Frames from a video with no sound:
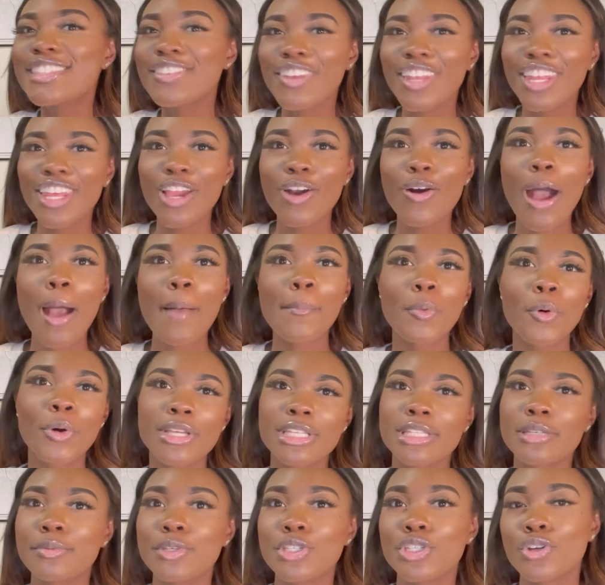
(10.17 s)
video, I'm going
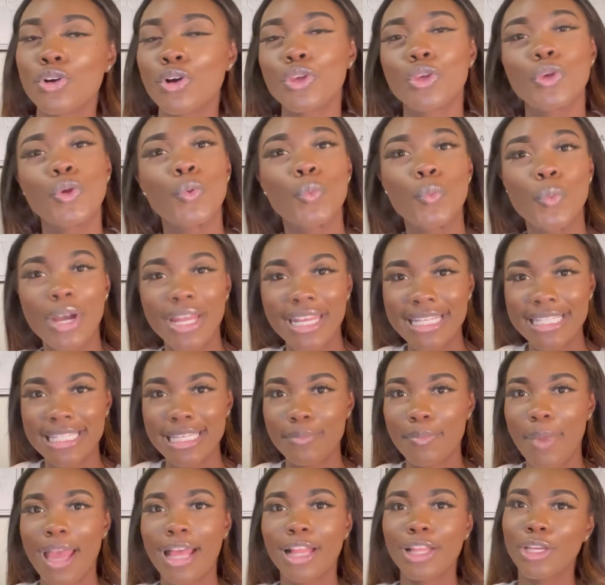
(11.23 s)
to be showing you what is in
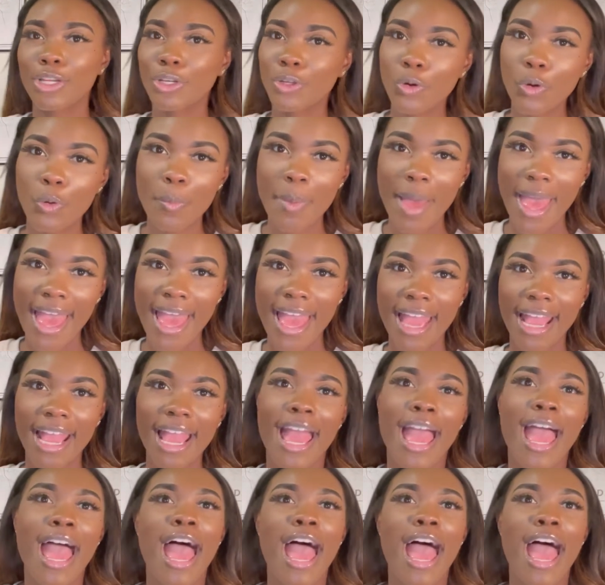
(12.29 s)
my clinical bag.